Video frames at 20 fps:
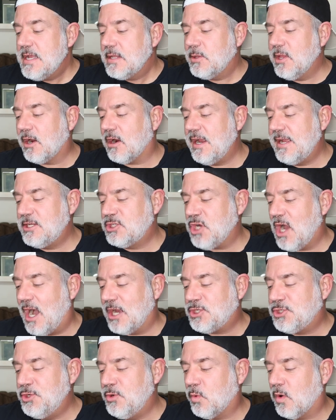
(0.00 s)
Larry and
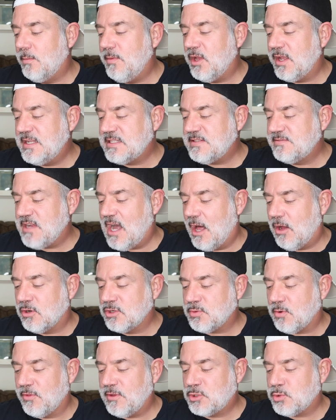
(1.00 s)
Josh where millions of
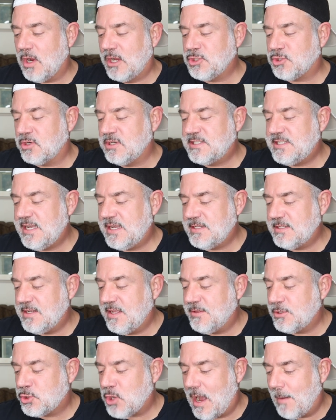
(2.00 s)
dollars worth of treasure is hidden
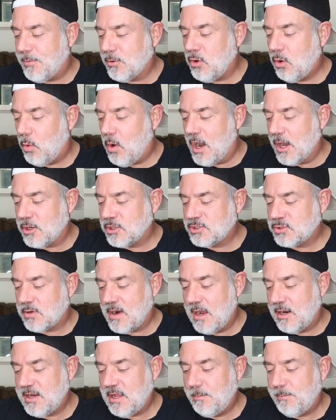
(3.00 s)
in the tropical water
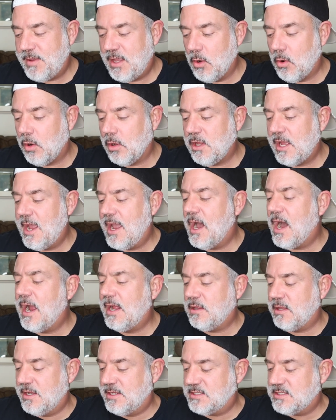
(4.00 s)
surrounding Piola
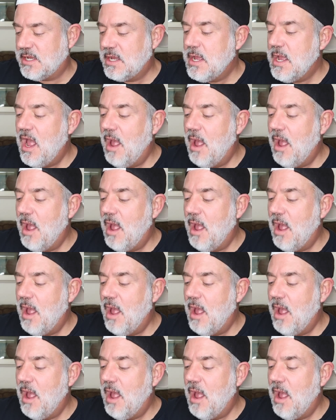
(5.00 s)
Island.